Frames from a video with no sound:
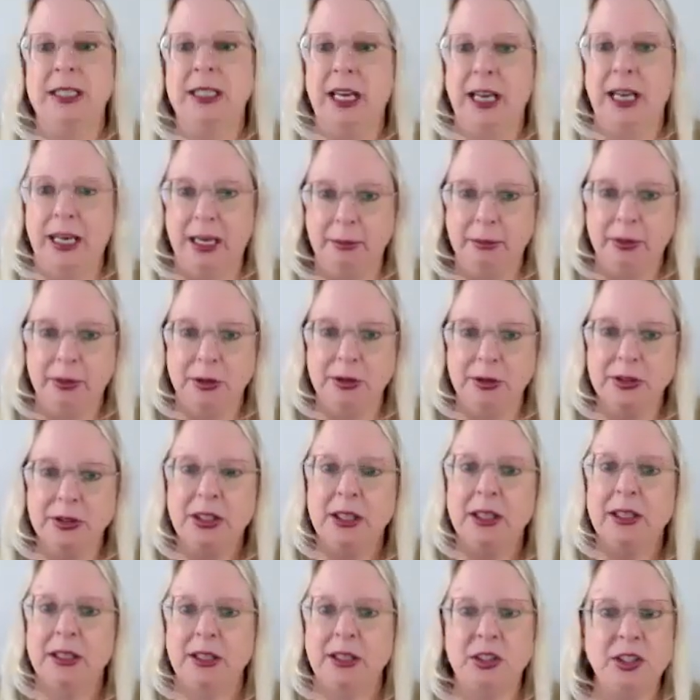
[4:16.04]
tables.
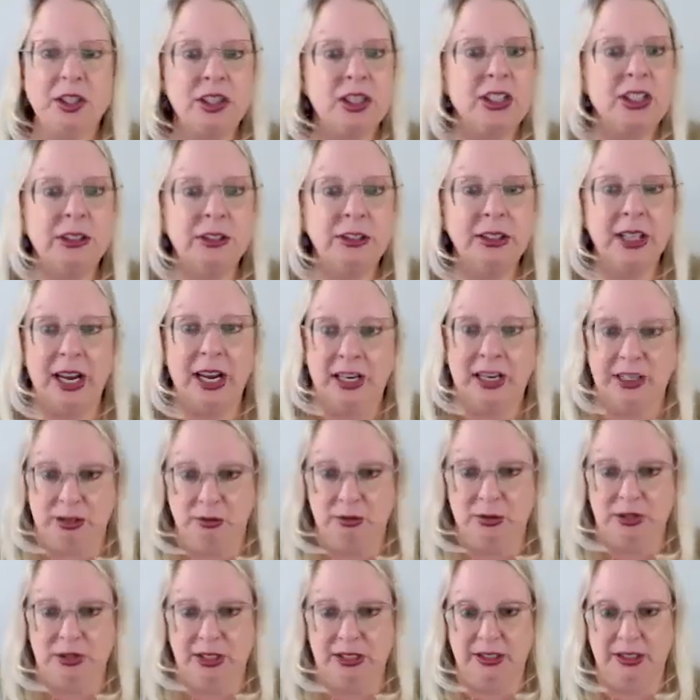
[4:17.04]
They're still not
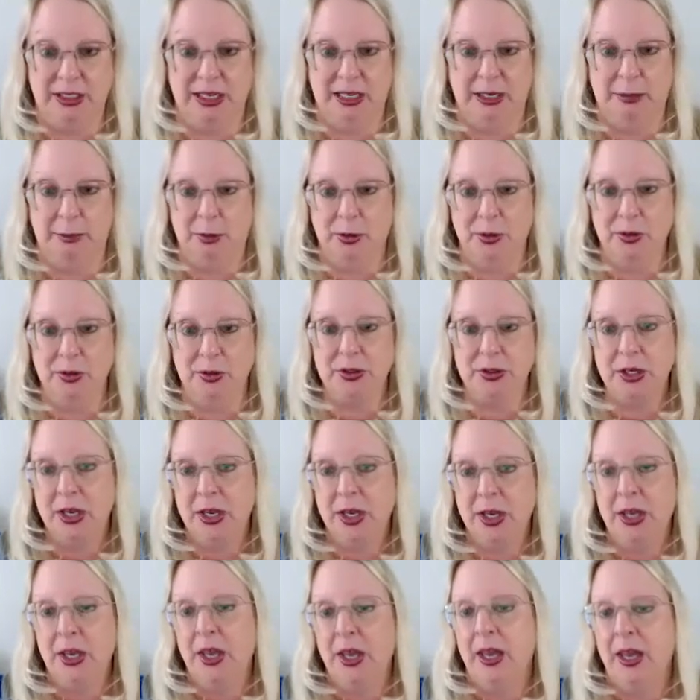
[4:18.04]
using tables
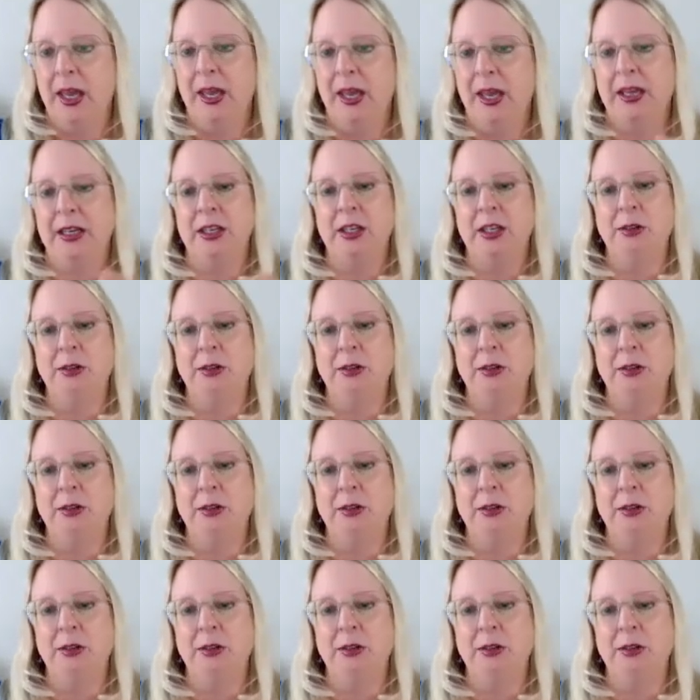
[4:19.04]
and